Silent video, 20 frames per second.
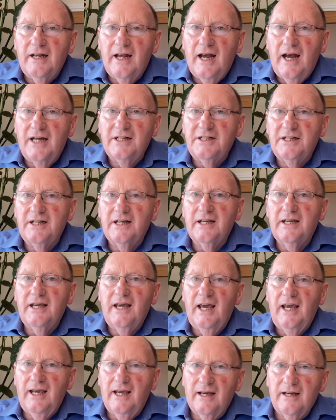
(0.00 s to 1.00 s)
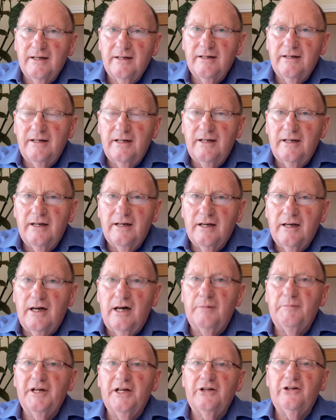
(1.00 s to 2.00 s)
as the King
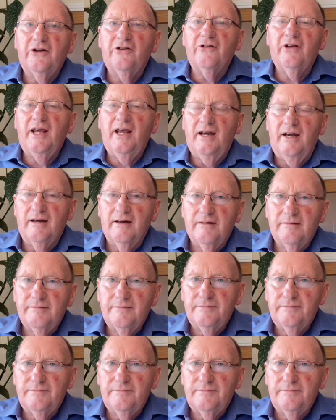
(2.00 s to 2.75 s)
coming to reign.